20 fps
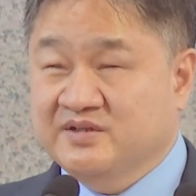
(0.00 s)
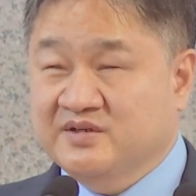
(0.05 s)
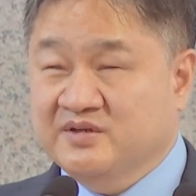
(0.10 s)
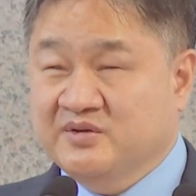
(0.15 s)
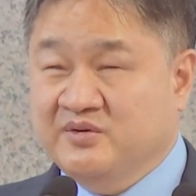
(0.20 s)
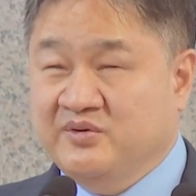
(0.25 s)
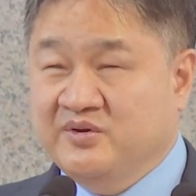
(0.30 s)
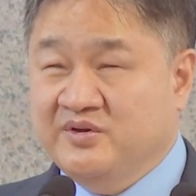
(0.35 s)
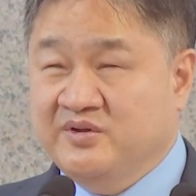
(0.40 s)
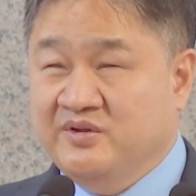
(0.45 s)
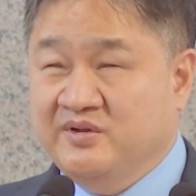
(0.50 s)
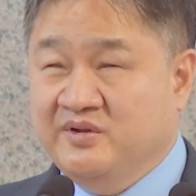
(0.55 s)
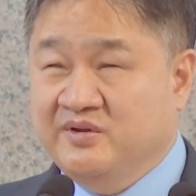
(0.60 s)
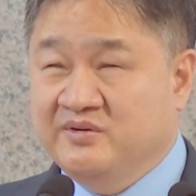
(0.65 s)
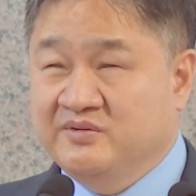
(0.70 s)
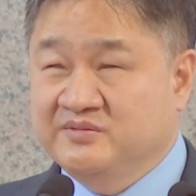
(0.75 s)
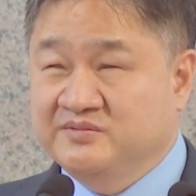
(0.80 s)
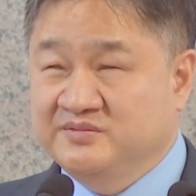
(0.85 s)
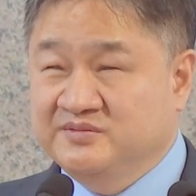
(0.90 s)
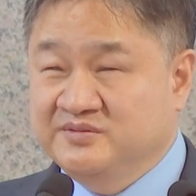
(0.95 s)
going
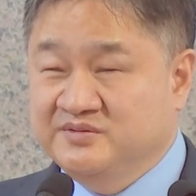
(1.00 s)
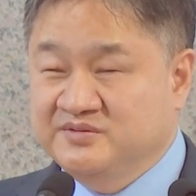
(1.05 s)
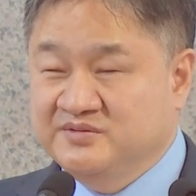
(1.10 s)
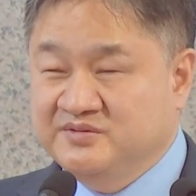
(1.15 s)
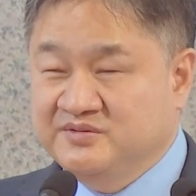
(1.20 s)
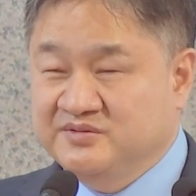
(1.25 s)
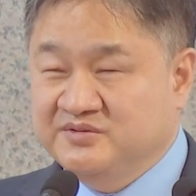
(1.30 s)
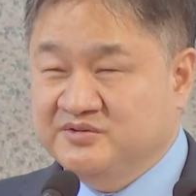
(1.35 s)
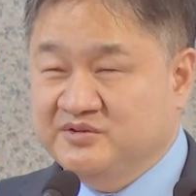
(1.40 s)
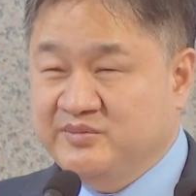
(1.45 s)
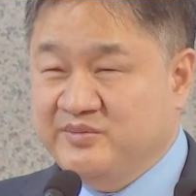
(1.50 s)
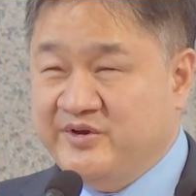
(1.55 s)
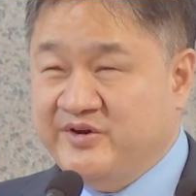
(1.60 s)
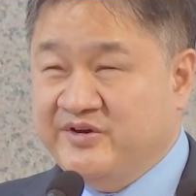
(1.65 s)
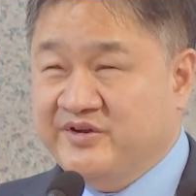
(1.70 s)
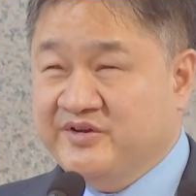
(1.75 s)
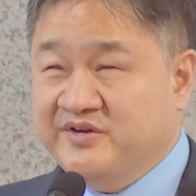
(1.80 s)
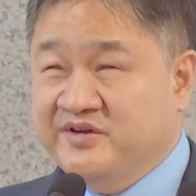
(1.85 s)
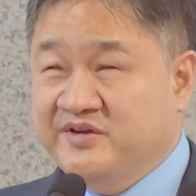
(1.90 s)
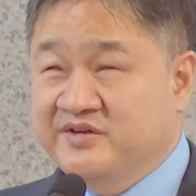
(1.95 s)
alone to
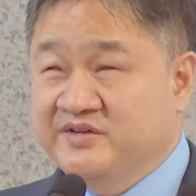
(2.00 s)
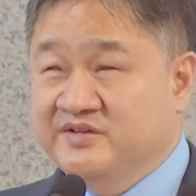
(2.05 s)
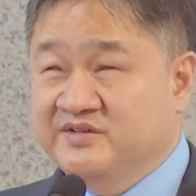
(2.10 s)
America.